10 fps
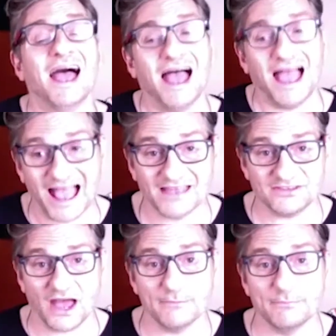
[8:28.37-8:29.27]
as
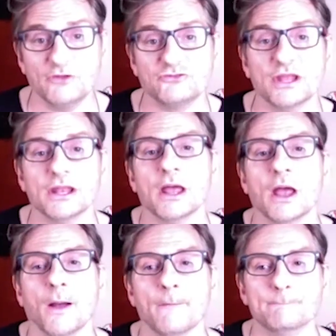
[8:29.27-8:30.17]
high budget,
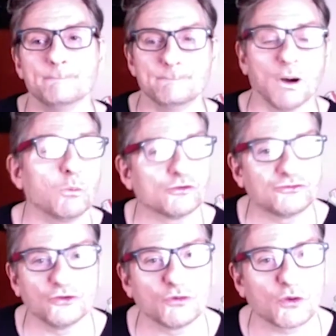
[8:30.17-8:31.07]
but we're
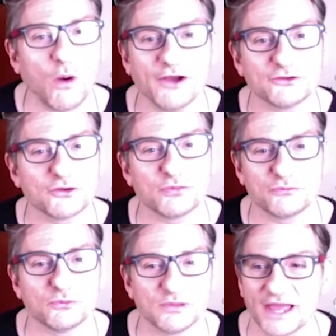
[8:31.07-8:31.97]
still required to go
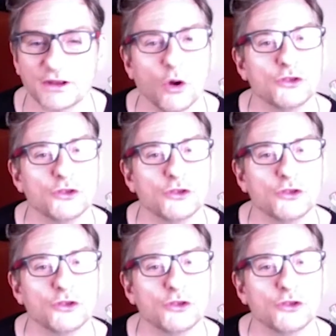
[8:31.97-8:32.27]
through like,